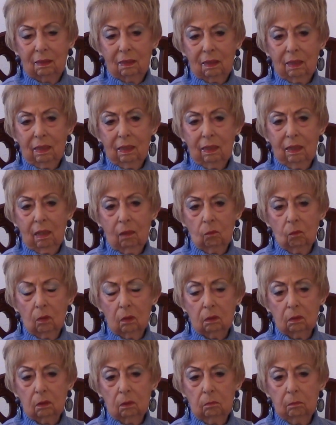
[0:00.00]
and I
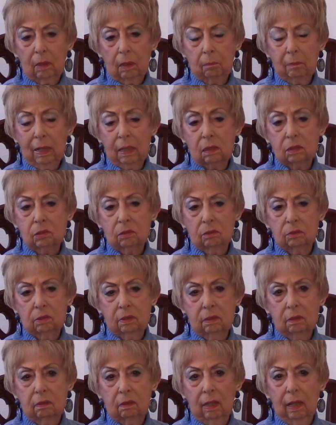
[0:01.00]
worked on my master's in